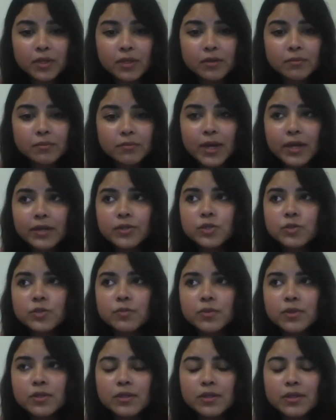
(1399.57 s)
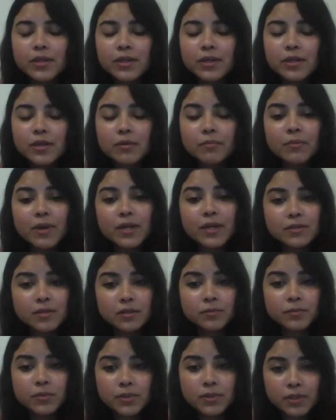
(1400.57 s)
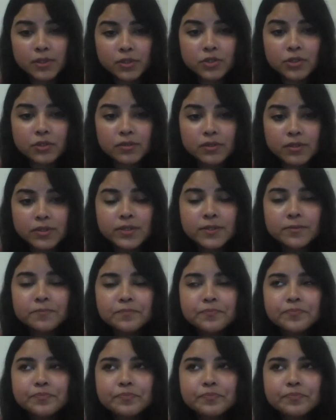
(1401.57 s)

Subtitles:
in management and ambassador positions.